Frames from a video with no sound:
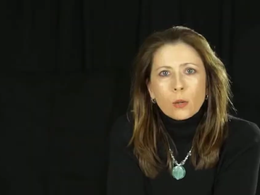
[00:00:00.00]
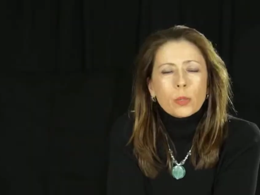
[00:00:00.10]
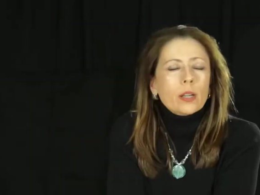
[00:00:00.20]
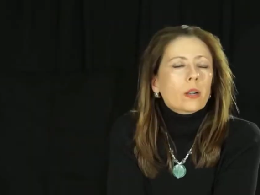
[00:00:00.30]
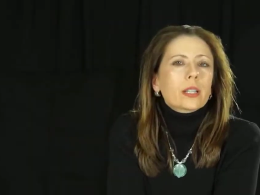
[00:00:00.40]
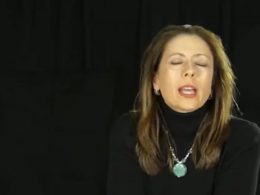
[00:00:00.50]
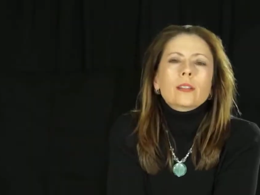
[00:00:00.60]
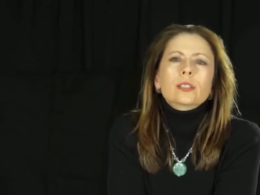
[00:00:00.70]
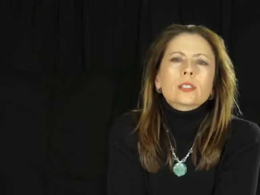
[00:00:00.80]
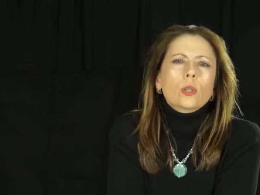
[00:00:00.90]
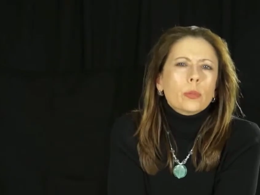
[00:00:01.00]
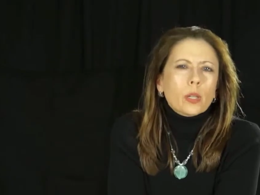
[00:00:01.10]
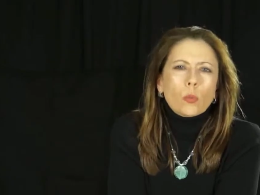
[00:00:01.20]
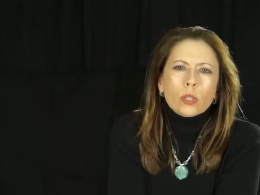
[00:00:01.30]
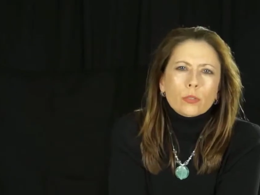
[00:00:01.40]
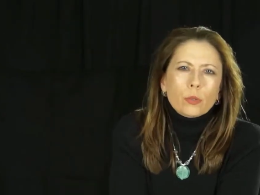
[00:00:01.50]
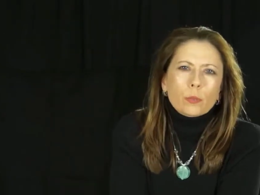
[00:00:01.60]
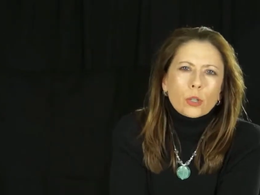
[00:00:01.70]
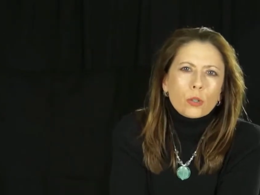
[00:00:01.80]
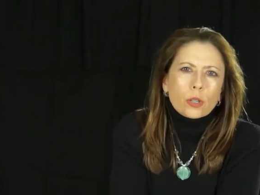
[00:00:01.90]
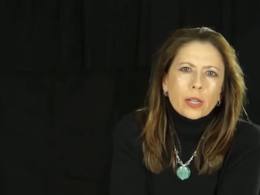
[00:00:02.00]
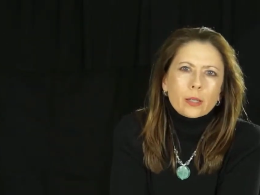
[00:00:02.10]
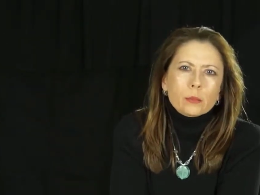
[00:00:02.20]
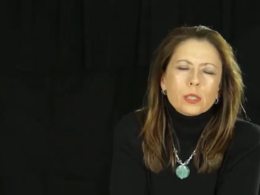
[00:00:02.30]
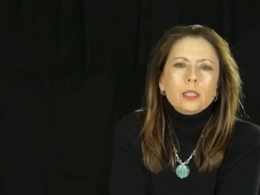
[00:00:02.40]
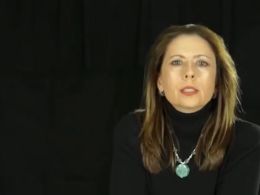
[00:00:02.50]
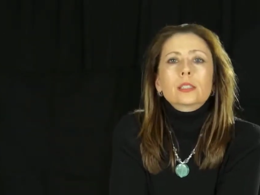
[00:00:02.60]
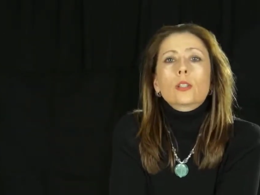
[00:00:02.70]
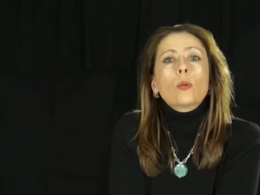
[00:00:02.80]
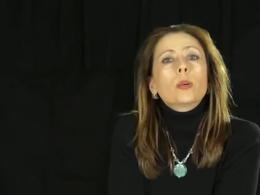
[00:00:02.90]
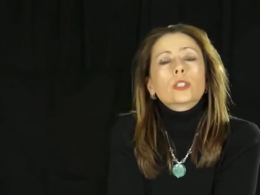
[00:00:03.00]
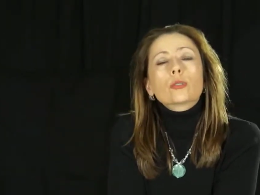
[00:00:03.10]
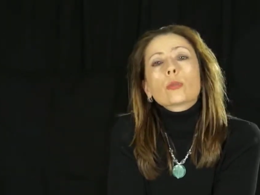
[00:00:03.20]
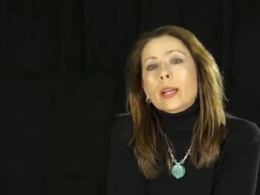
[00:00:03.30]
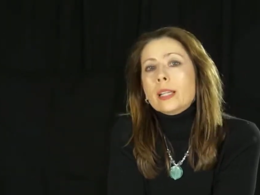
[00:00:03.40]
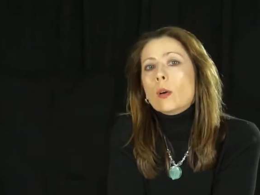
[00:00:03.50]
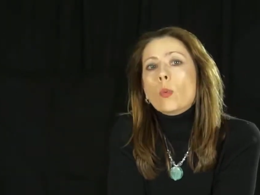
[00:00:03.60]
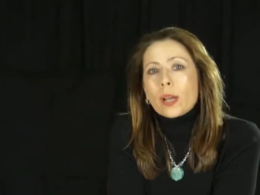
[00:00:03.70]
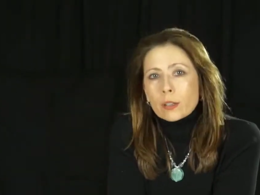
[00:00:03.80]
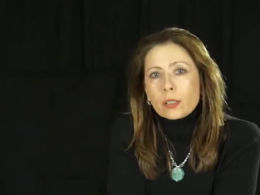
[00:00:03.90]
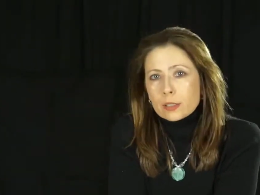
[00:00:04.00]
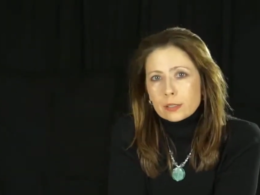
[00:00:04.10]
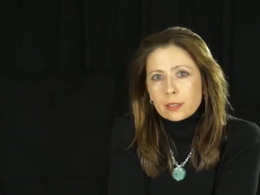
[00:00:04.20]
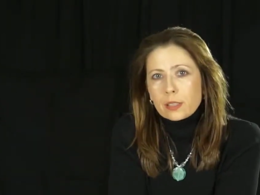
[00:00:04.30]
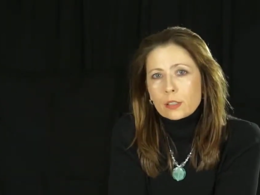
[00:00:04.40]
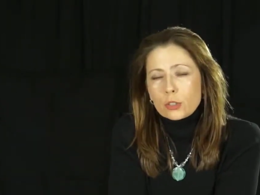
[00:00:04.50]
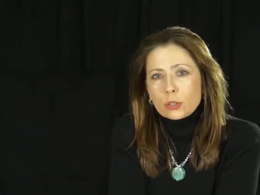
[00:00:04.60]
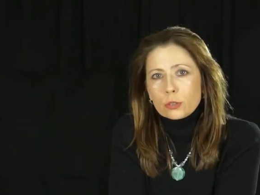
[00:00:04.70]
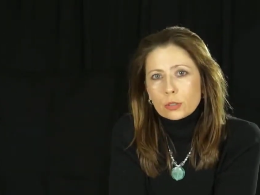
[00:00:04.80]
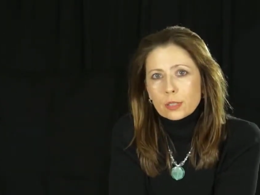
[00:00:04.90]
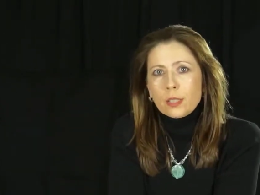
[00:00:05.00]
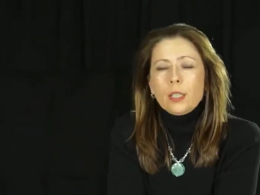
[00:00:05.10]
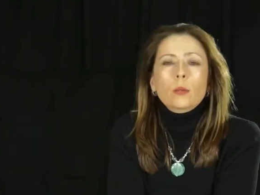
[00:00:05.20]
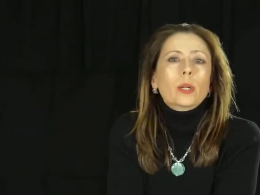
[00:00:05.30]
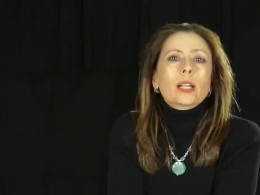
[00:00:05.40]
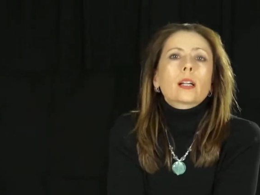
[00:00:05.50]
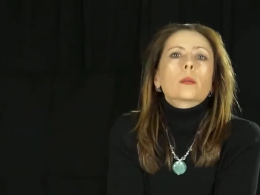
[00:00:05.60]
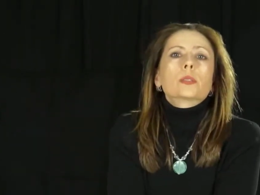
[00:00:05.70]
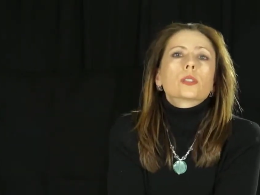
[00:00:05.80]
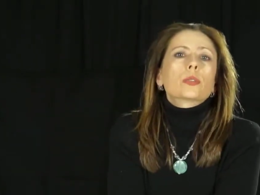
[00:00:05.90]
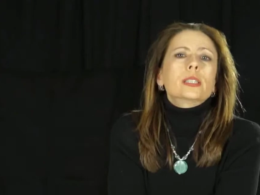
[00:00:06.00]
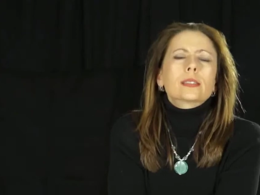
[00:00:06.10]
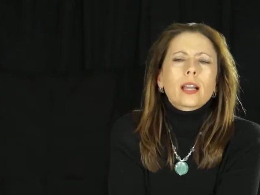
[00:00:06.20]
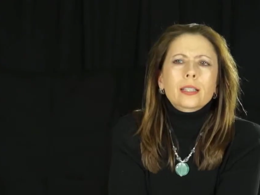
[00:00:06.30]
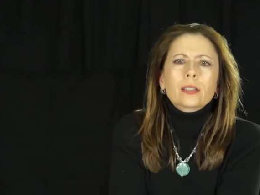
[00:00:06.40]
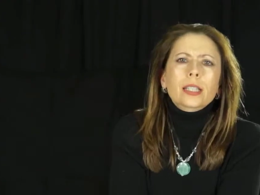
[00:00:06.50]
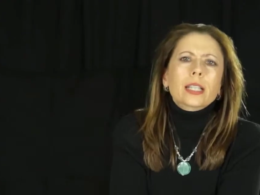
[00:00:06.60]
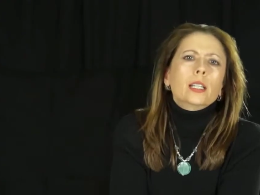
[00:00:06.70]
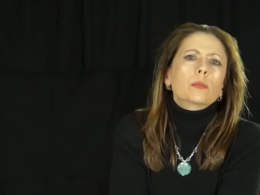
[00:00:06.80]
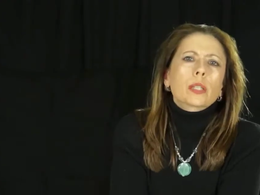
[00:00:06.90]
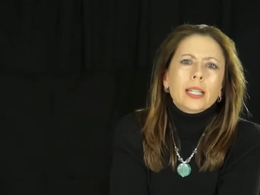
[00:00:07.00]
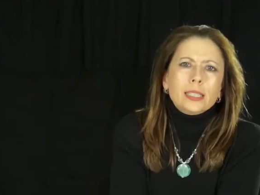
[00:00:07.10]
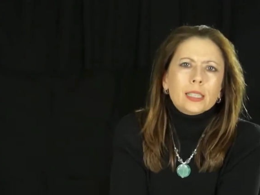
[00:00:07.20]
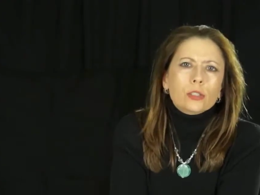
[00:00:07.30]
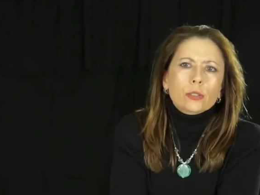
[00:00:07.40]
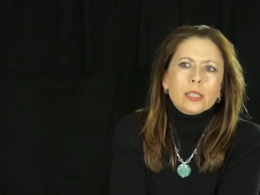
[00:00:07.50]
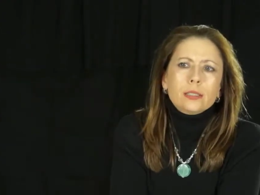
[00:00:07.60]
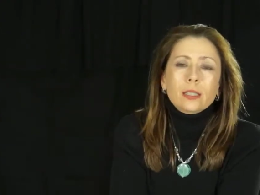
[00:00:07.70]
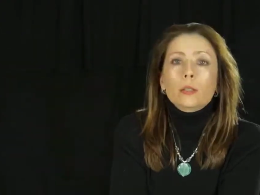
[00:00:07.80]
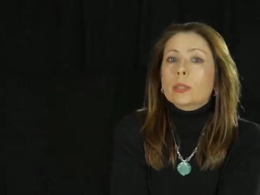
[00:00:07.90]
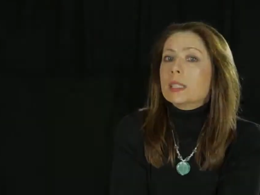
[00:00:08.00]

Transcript: We already have so many wonderful programs and so much great awareness in our children when it comes to recycling and planting trees and